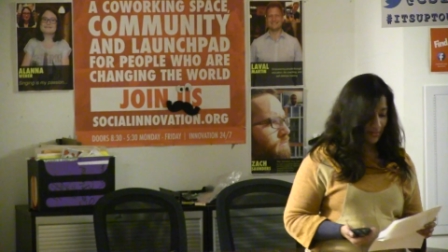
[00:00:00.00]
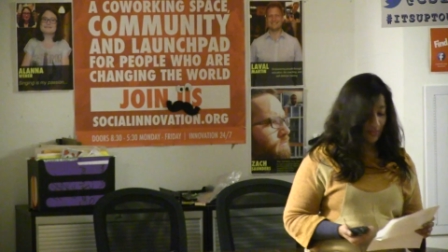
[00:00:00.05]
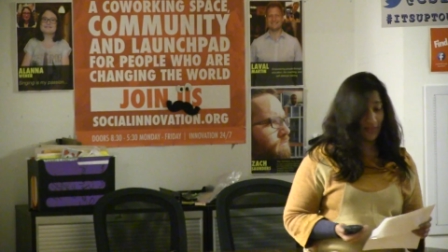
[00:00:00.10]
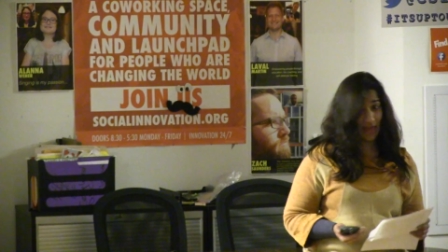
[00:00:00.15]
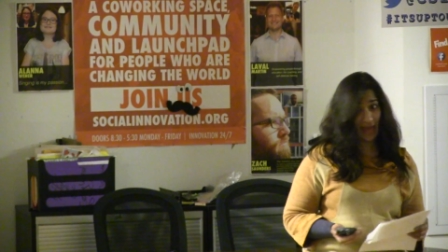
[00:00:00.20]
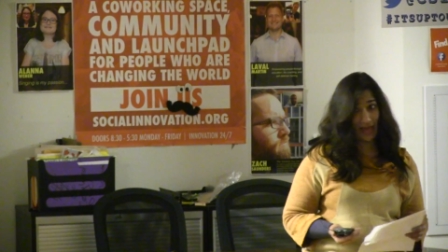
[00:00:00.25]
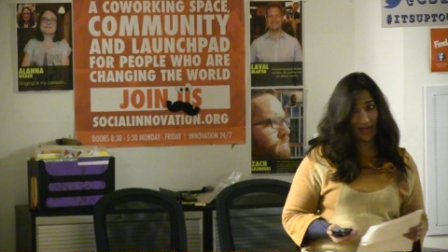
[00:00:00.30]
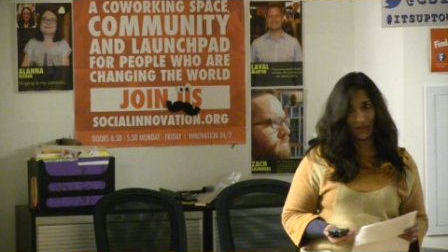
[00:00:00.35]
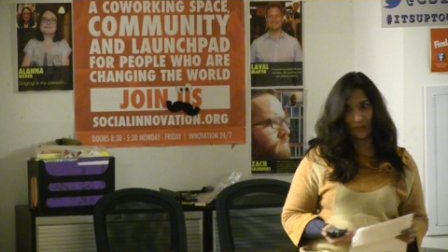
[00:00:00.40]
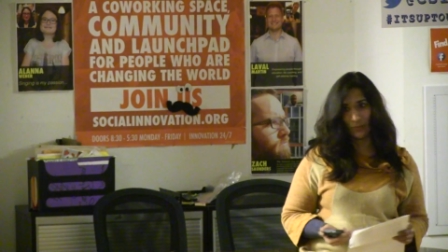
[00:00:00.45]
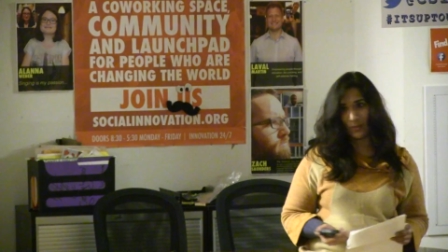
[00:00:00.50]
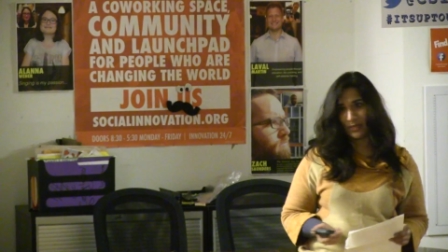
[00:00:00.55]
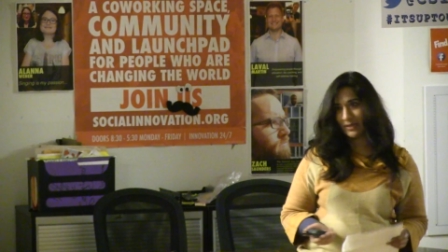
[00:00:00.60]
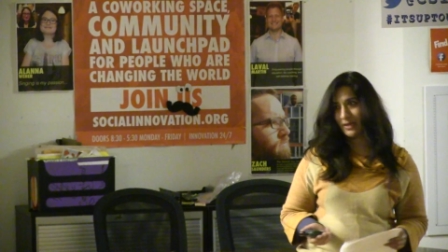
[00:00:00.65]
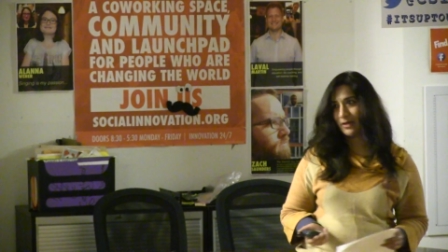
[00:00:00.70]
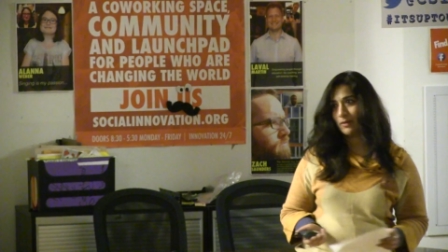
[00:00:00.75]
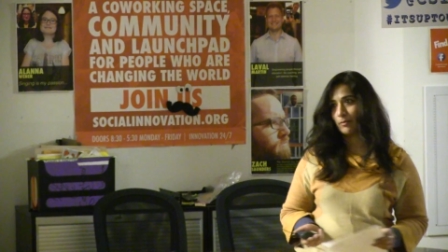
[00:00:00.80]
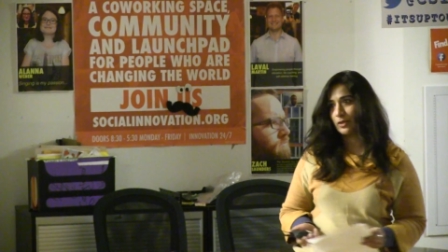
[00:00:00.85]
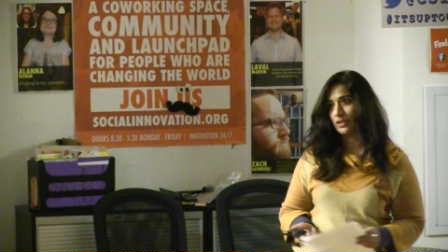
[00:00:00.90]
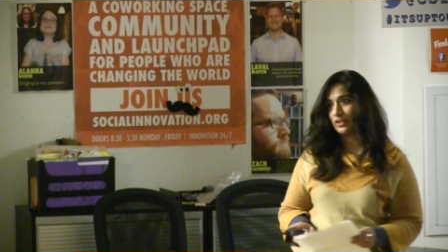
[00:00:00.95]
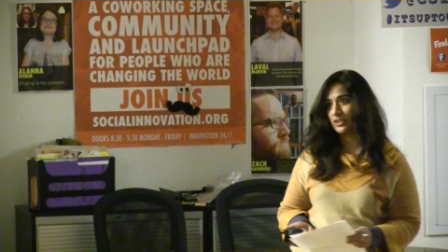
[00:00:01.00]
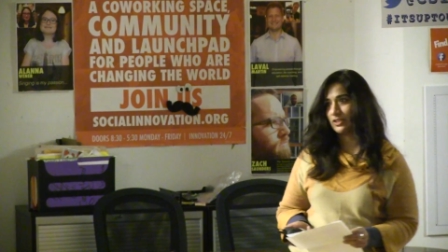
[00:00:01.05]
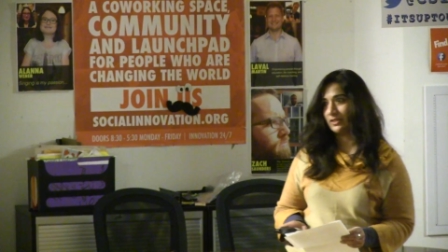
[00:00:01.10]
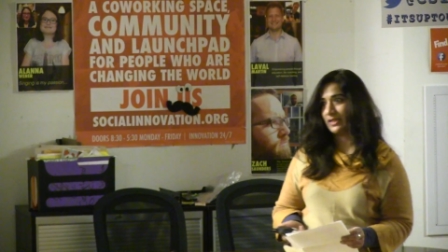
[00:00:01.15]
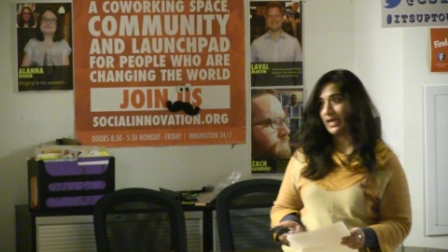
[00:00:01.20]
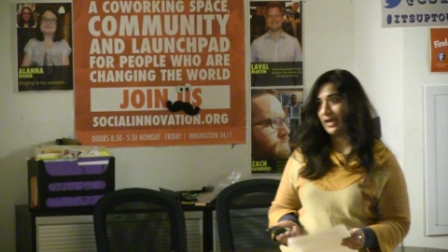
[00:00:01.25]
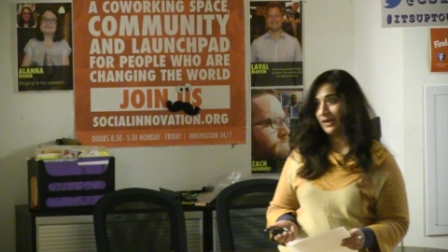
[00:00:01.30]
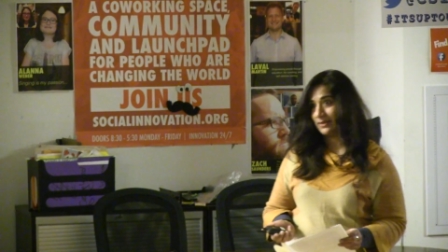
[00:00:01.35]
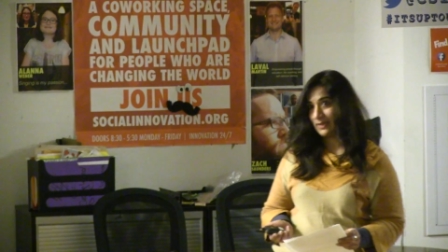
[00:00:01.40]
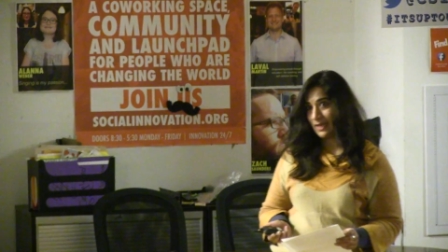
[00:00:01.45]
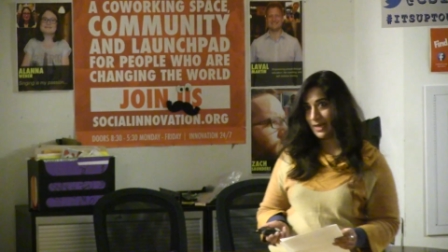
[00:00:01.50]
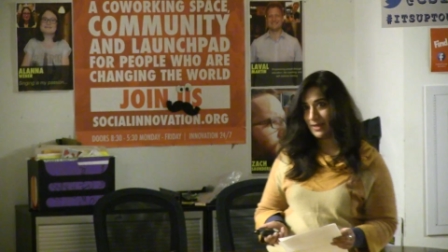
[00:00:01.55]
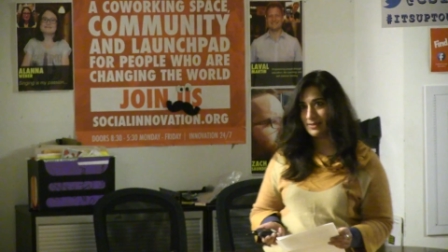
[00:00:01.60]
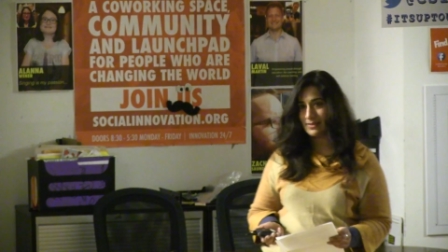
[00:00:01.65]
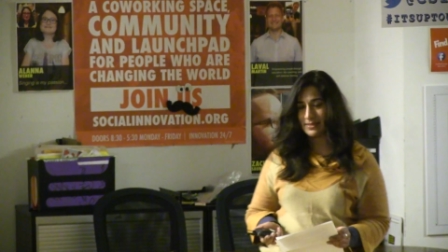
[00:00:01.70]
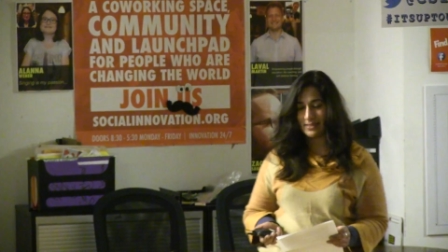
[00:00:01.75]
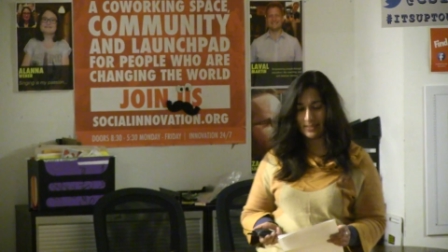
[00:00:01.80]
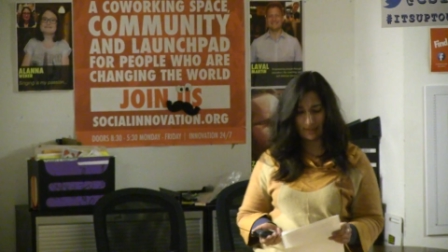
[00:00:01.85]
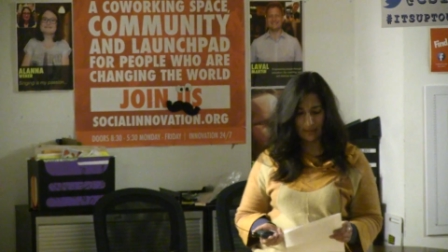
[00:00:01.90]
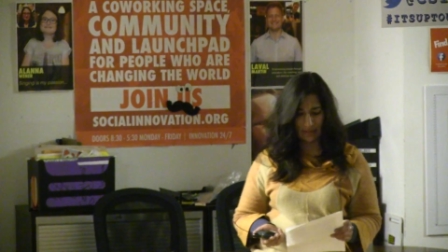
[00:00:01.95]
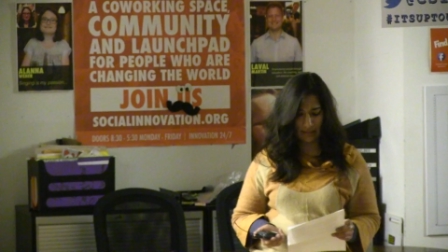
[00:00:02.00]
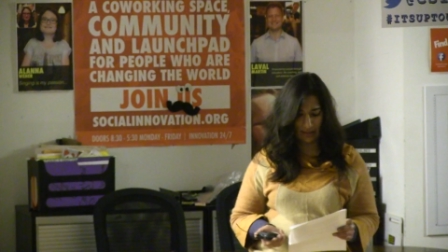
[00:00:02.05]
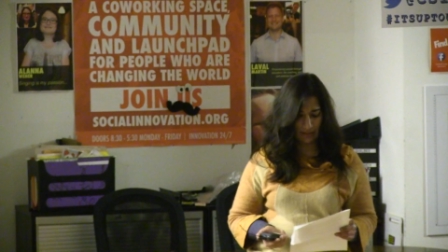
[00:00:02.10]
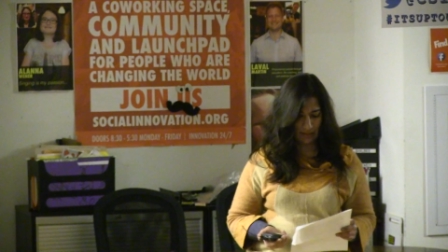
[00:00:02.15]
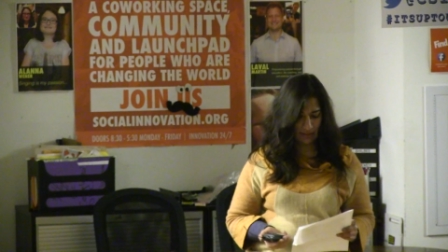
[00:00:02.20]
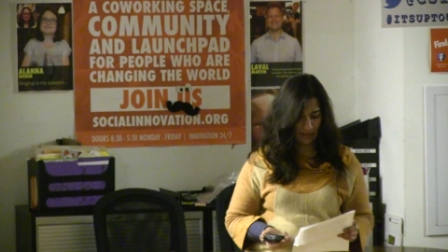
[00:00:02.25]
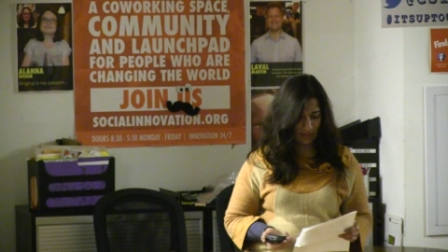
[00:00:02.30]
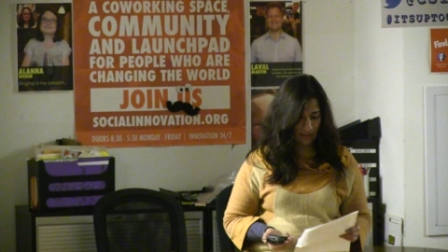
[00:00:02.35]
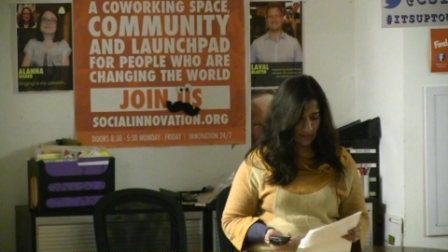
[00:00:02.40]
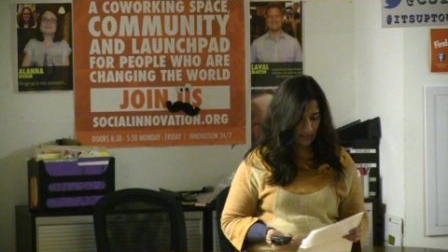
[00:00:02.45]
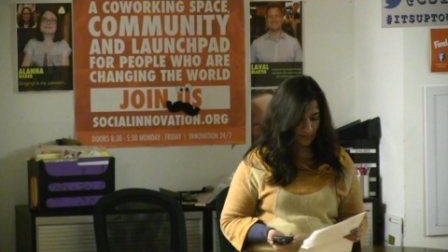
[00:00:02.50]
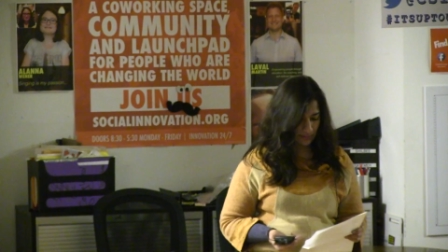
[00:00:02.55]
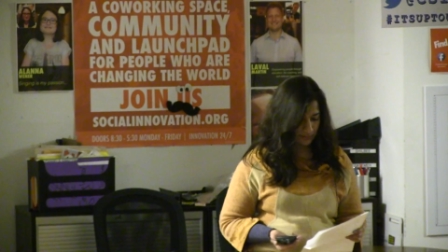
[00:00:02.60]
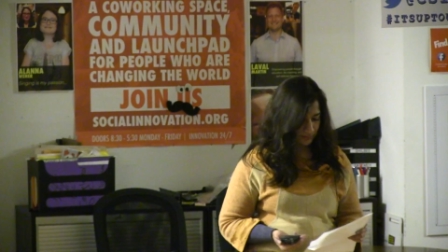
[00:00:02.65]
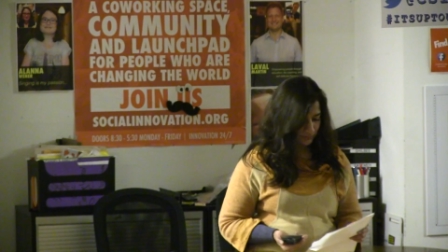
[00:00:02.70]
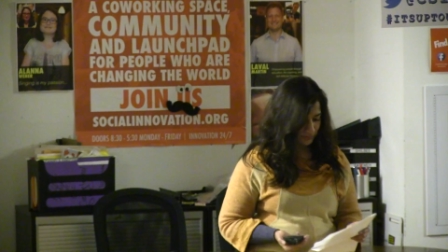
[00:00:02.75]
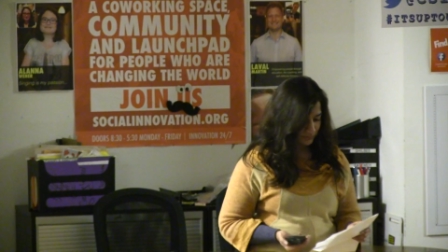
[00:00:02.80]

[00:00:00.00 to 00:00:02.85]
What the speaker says: then when commercial airlines didn't exist.